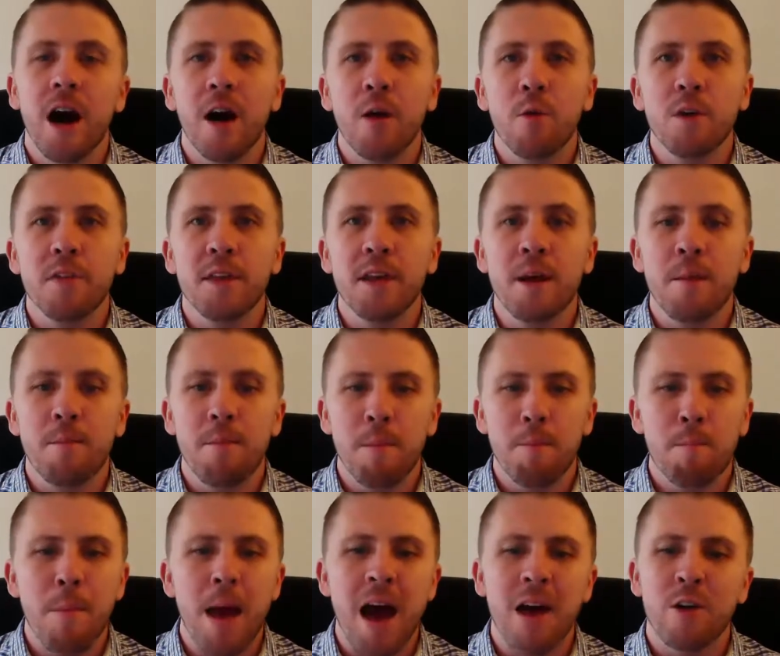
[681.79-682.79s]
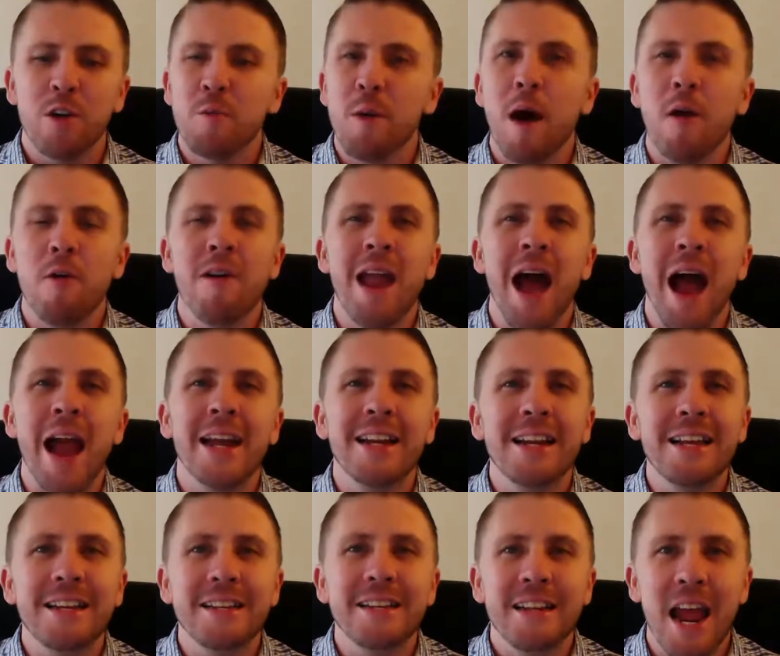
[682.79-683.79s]
within a matter of about
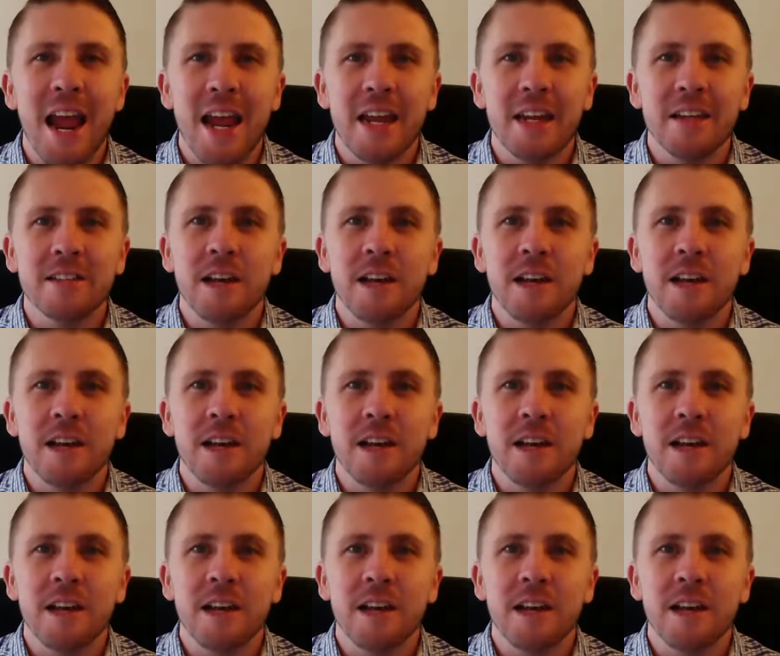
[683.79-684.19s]
90 days,